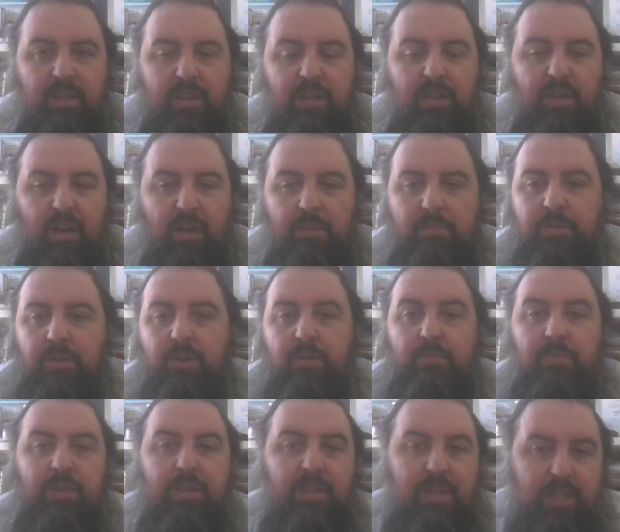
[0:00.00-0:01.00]
I'm going to
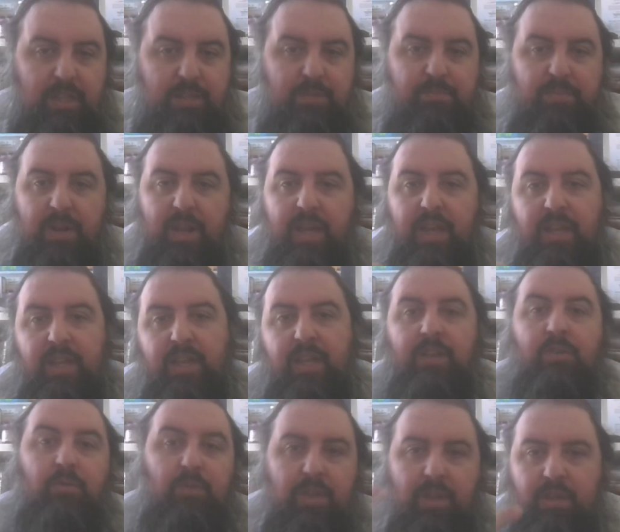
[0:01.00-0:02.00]
bring this plague
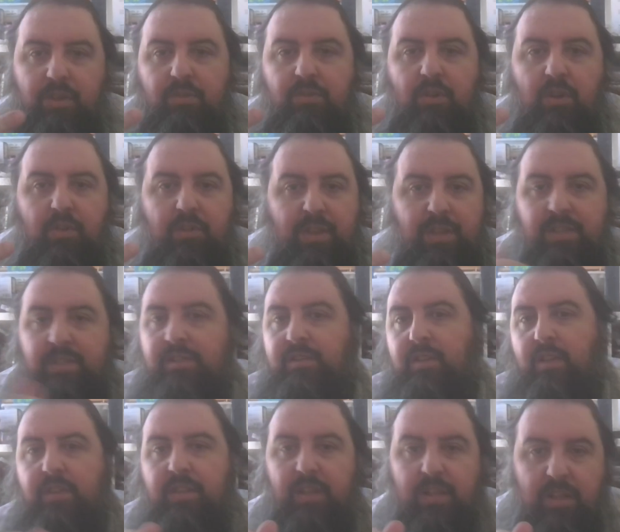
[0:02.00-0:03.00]
in order that you know there's
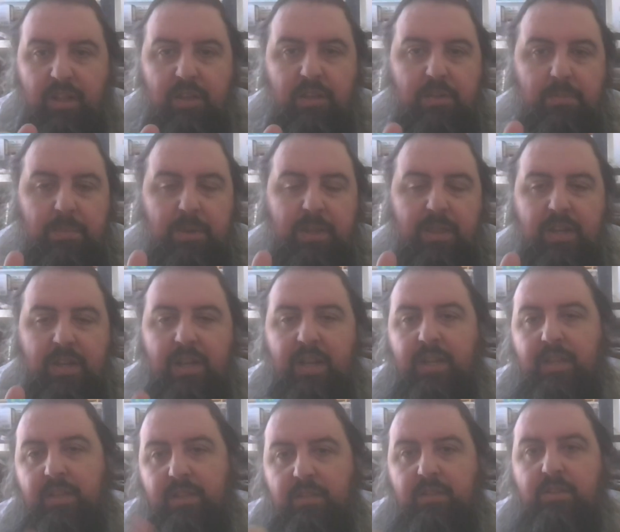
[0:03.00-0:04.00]
nothing like me in the
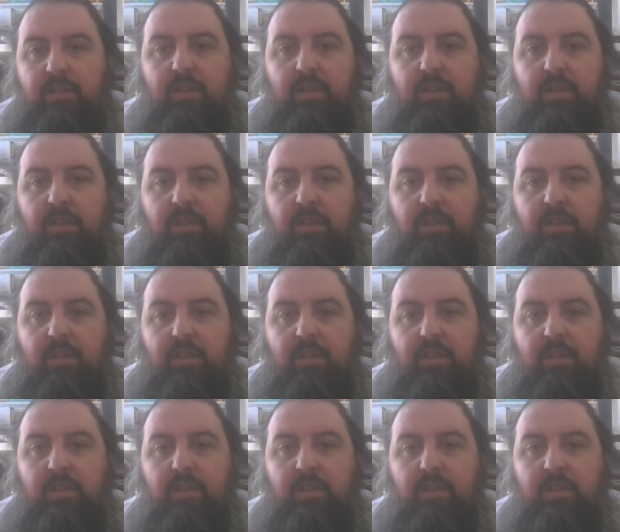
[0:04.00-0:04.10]
land.